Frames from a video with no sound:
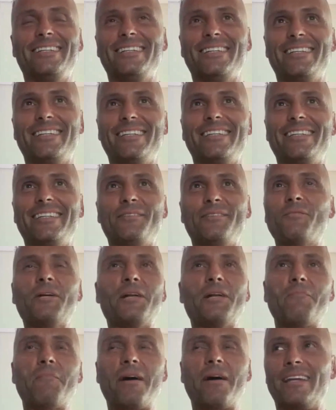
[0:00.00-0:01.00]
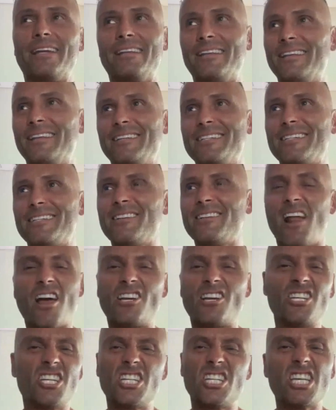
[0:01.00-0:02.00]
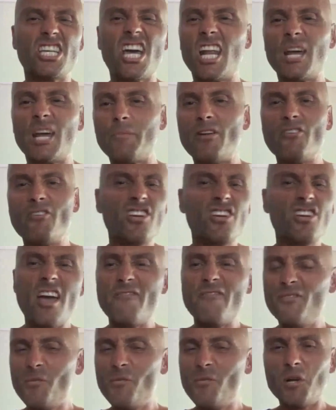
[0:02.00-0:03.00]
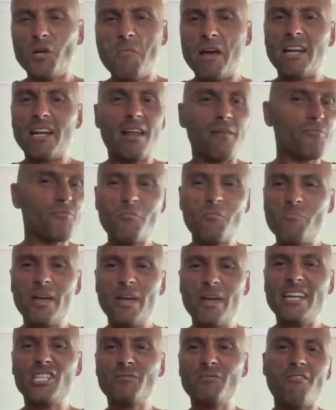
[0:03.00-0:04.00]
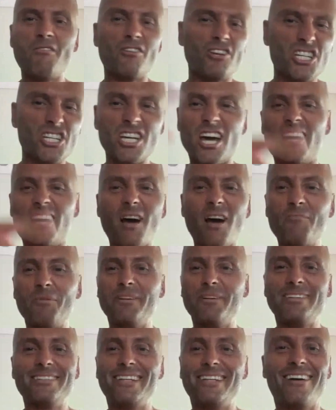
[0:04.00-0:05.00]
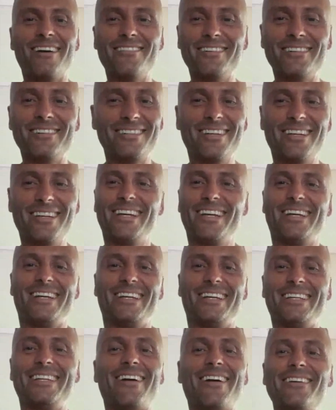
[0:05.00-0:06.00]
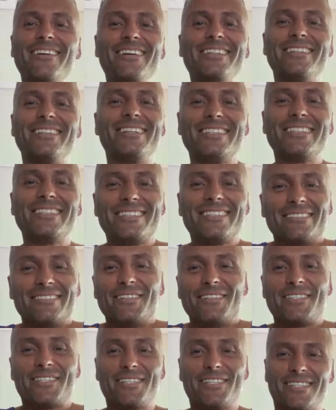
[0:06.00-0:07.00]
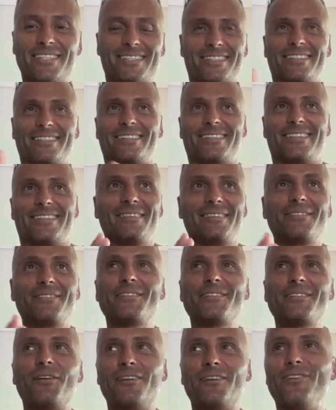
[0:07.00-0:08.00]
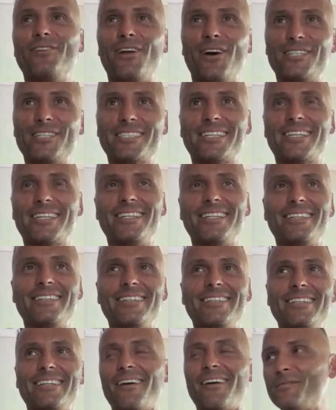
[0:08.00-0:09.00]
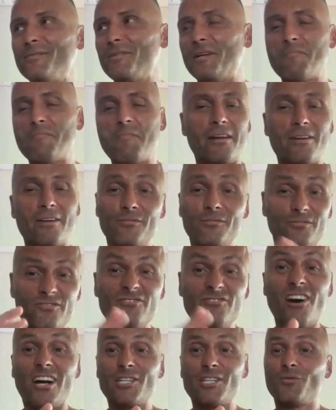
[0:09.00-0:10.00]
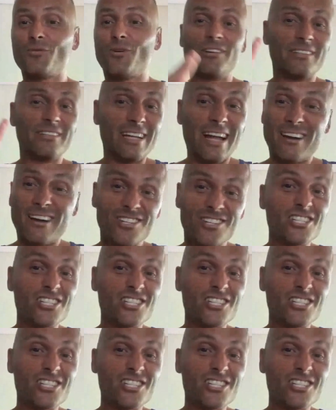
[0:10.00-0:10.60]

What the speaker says: he won a medal, and they're just like, "Shut up! I don't care if you won a medal. I'm competing tomorrow. Shut up!" And it was just, there was no love lost, and you won a medal, nice one.